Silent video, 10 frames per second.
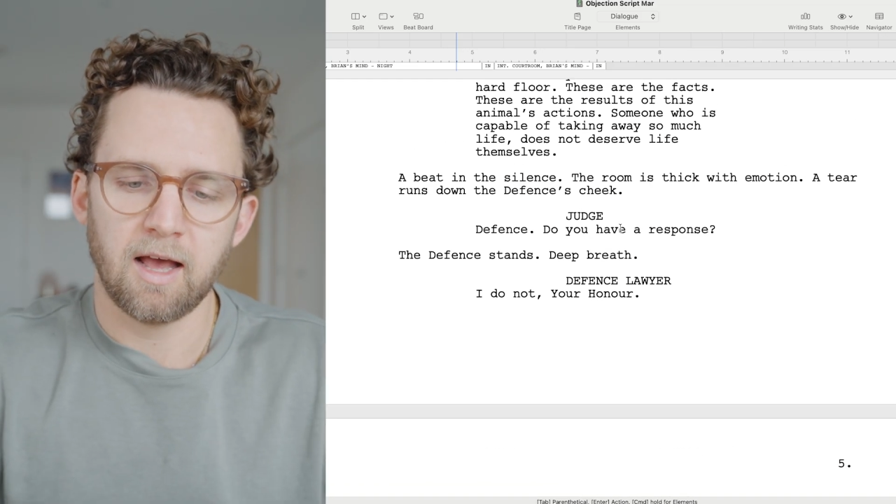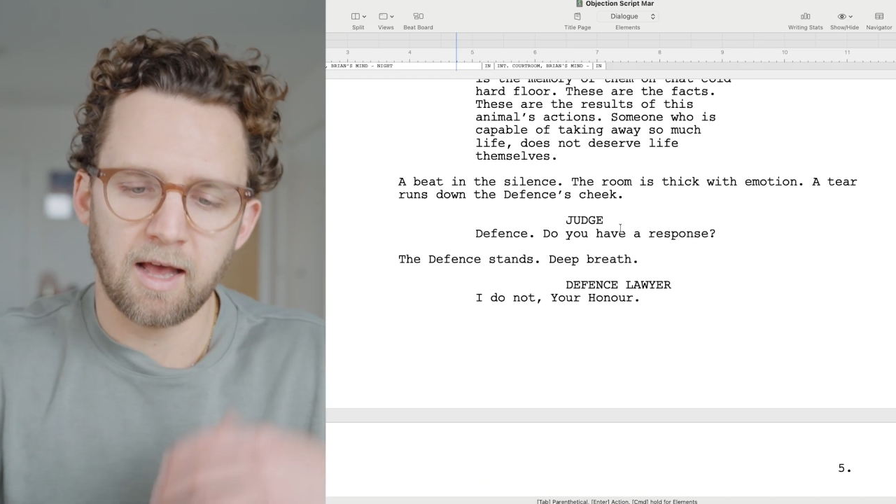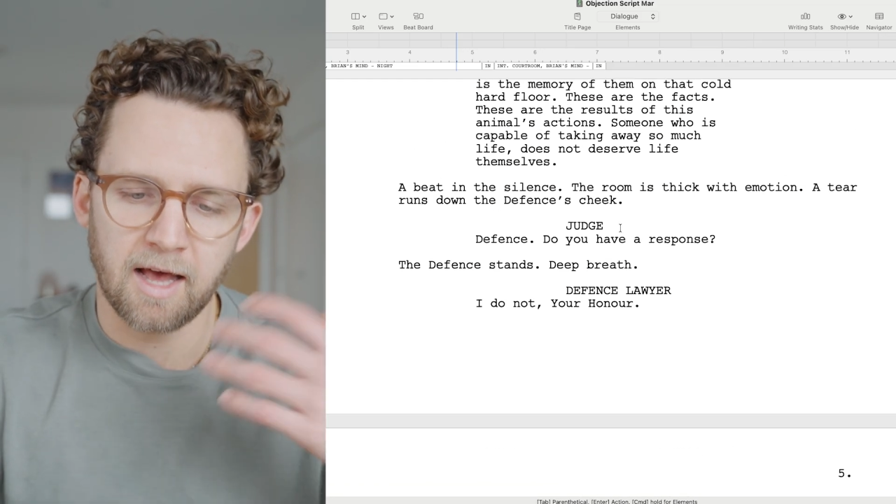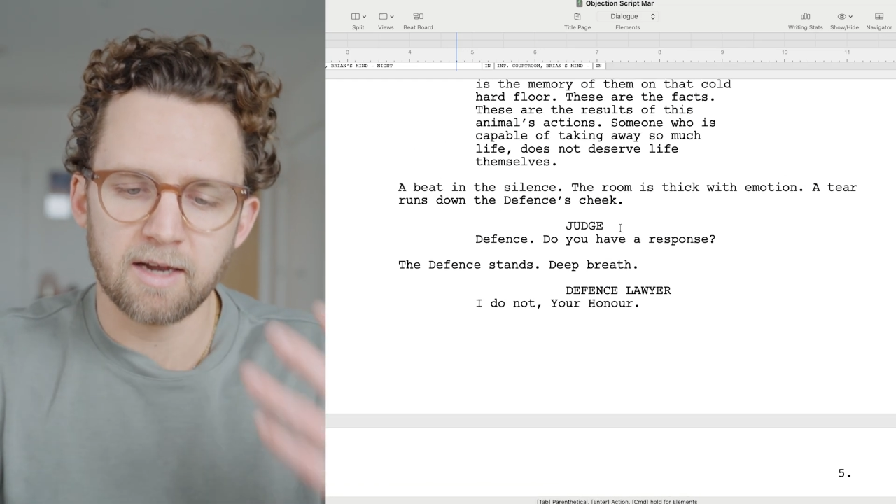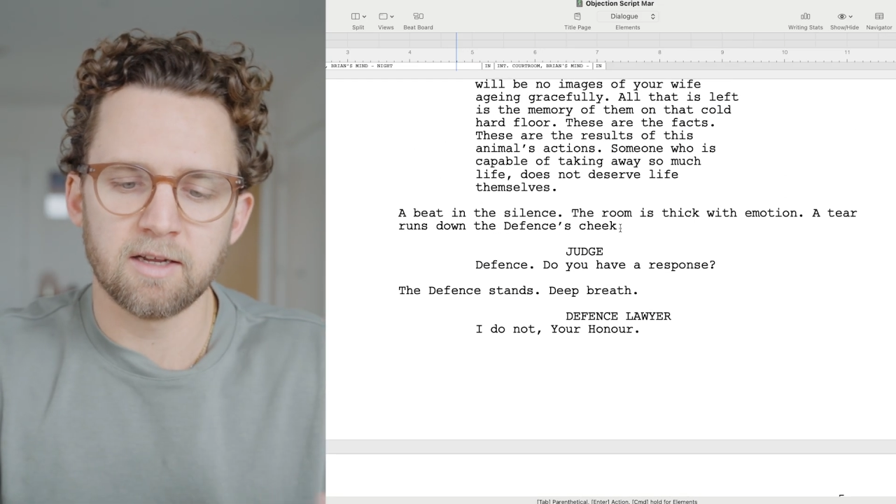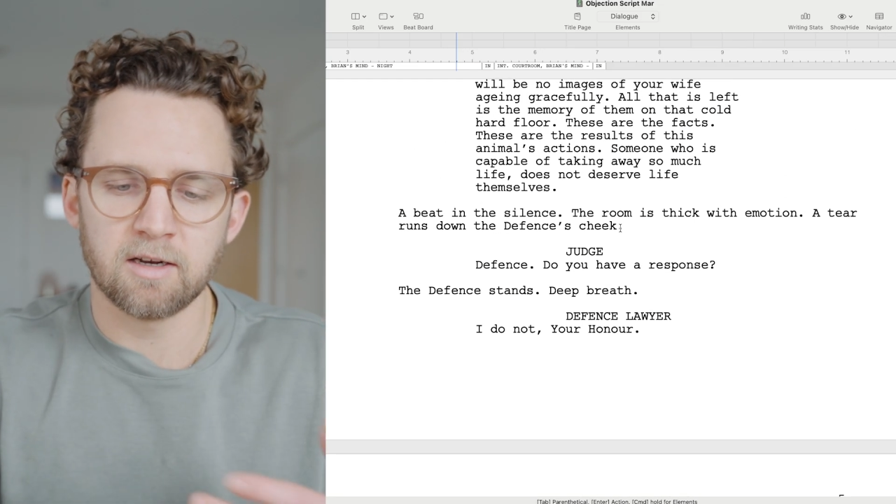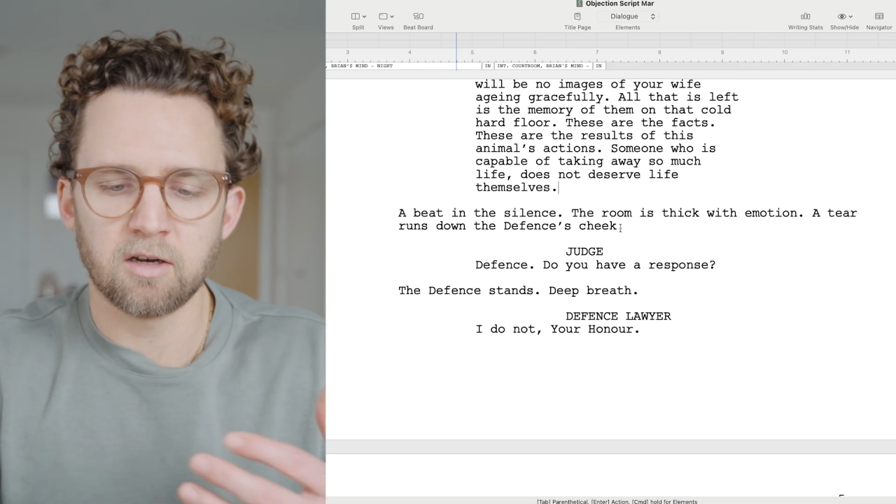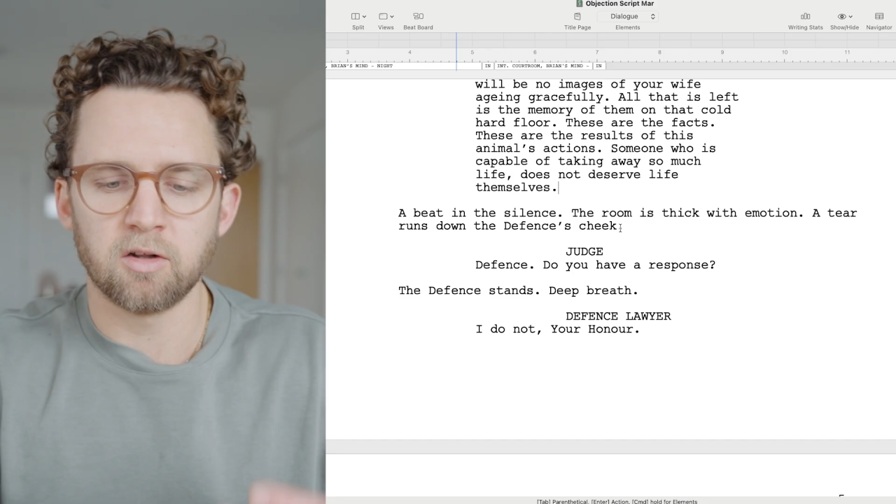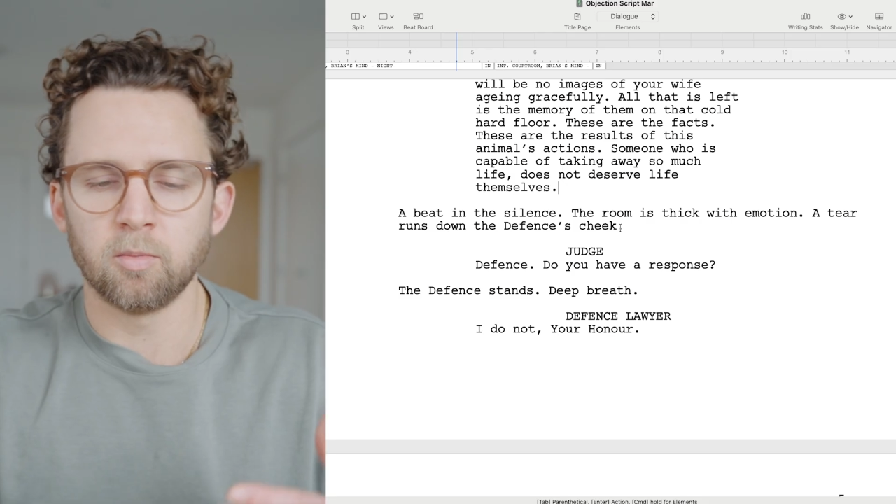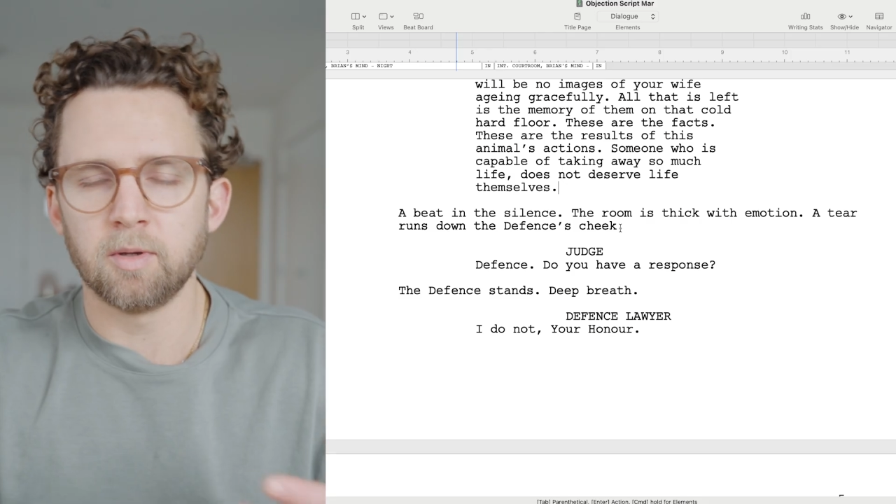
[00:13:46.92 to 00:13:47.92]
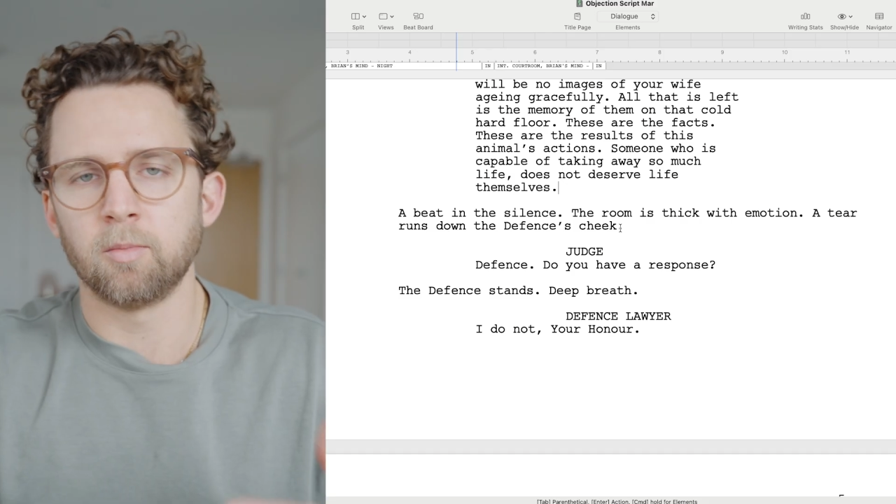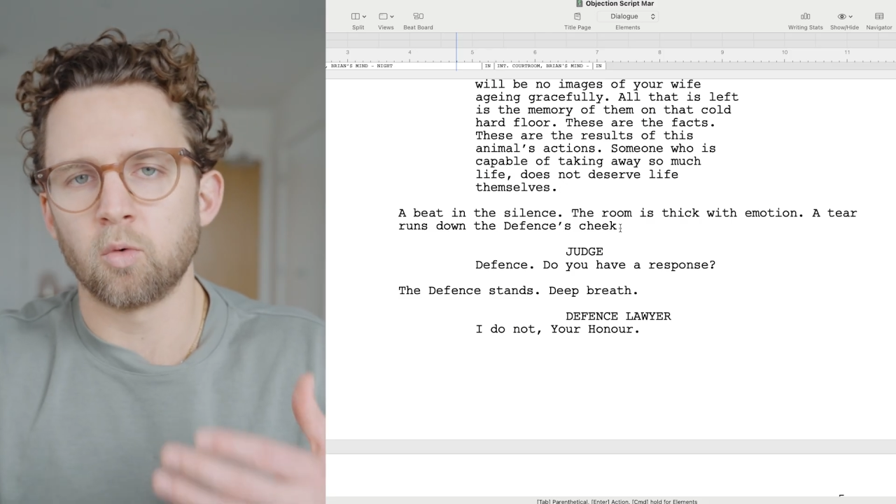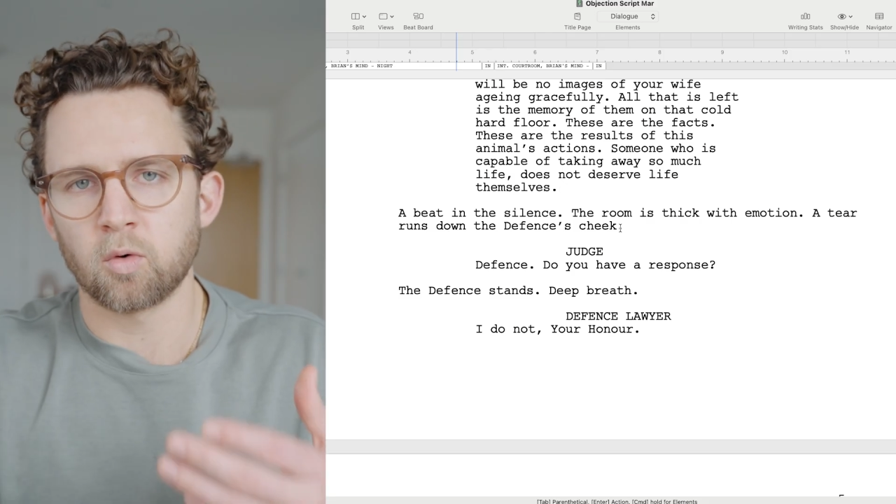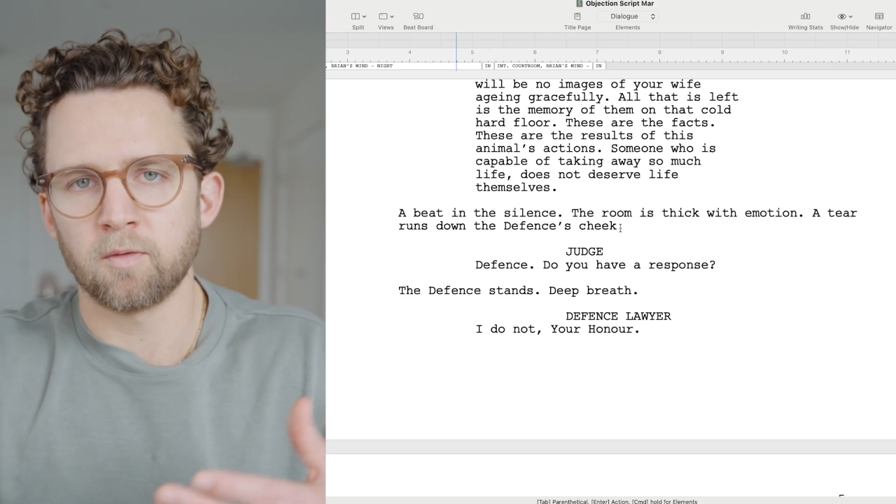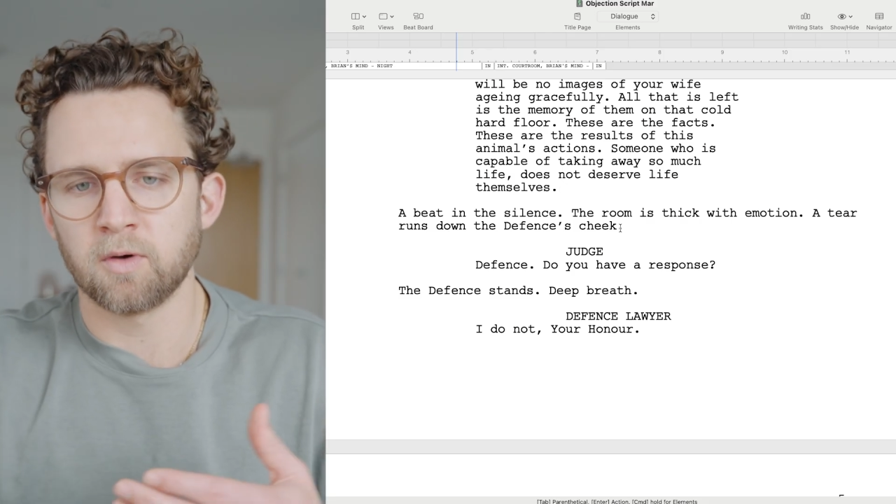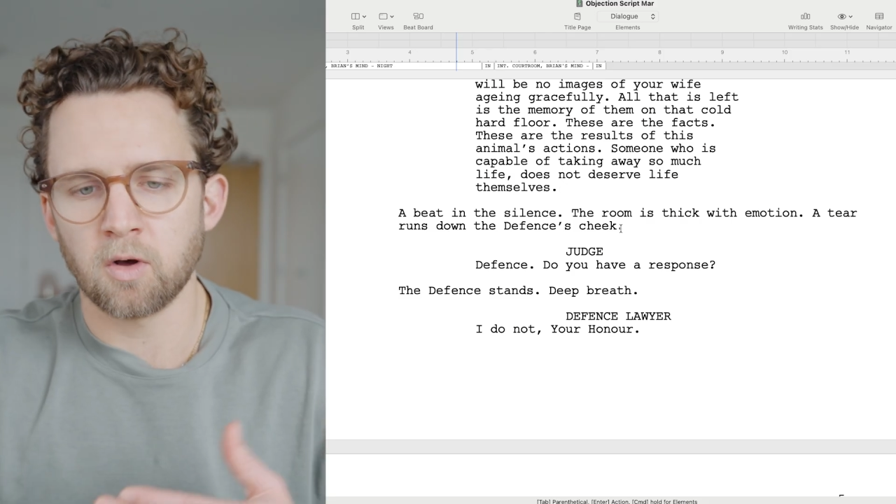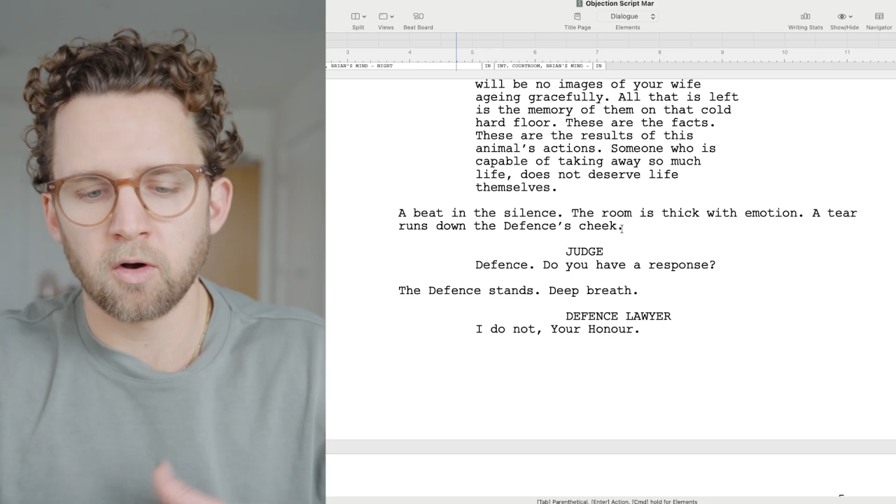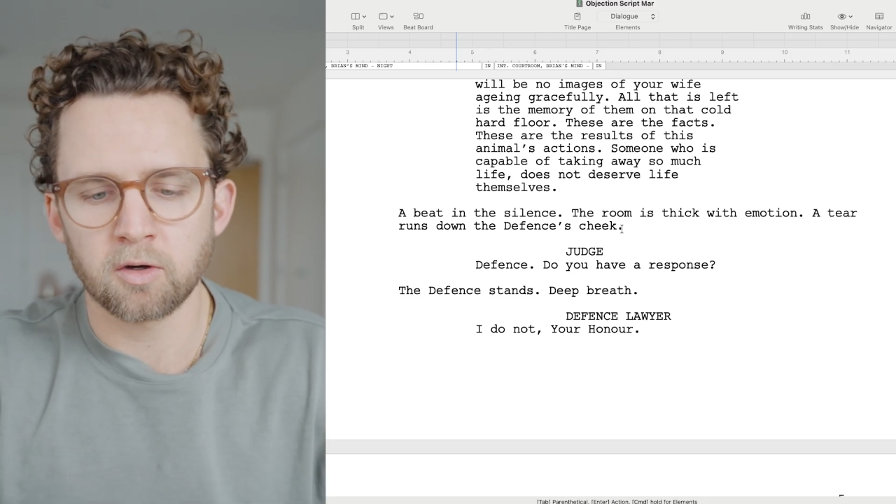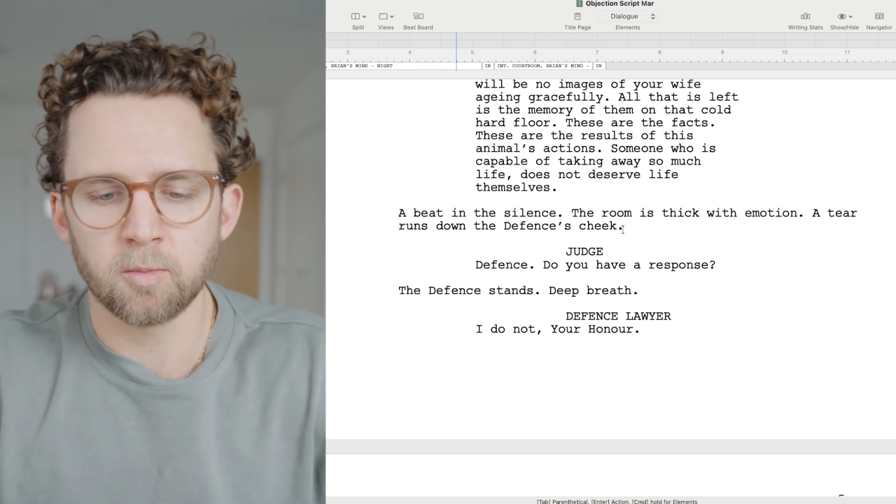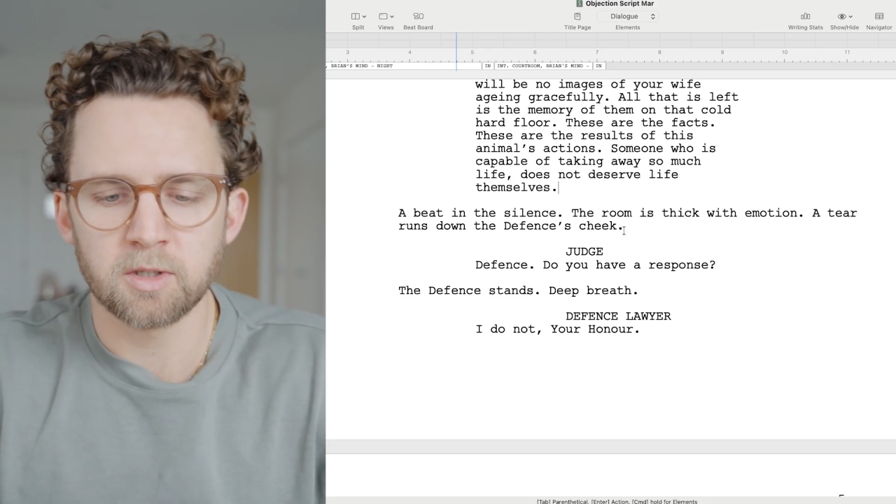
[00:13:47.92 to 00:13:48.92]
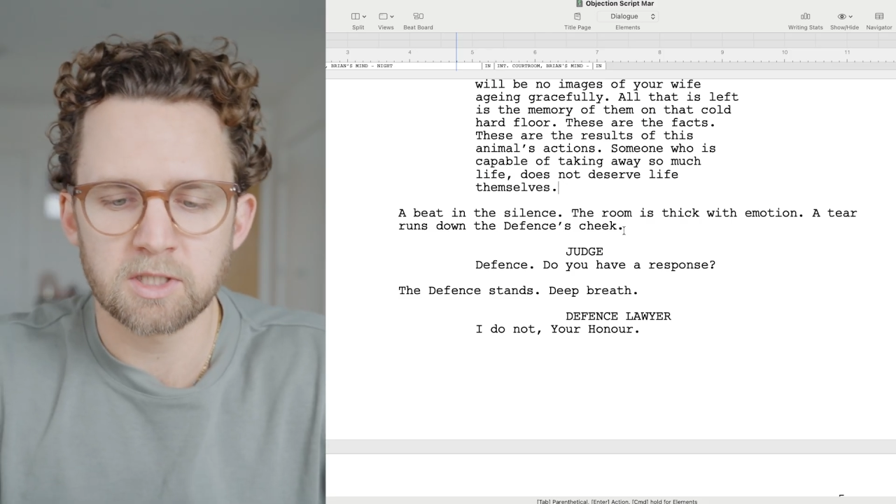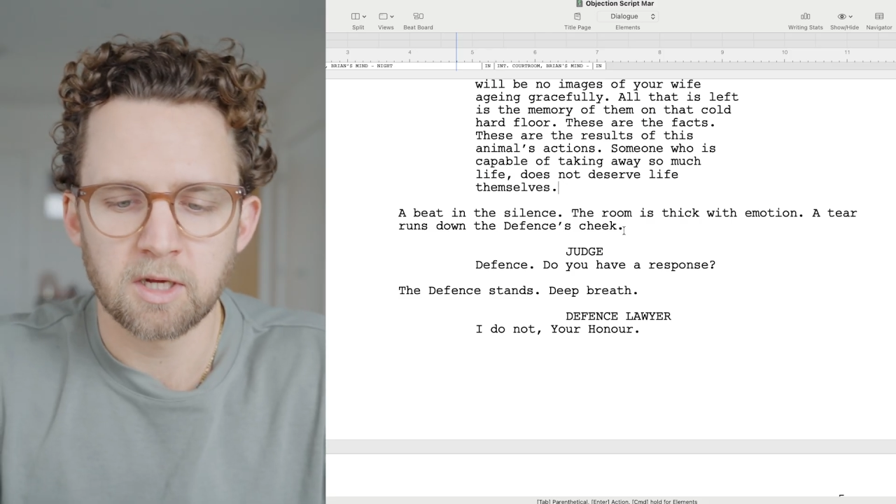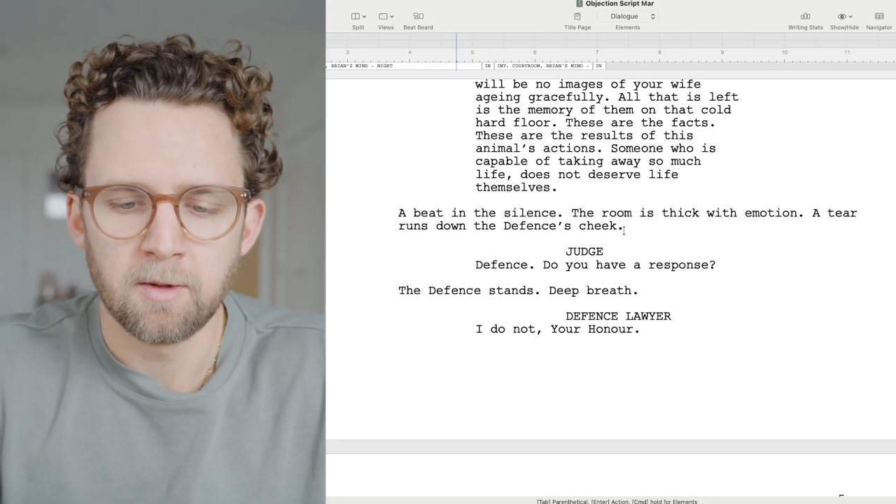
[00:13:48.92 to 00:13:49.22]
add in a little bit more of an argument,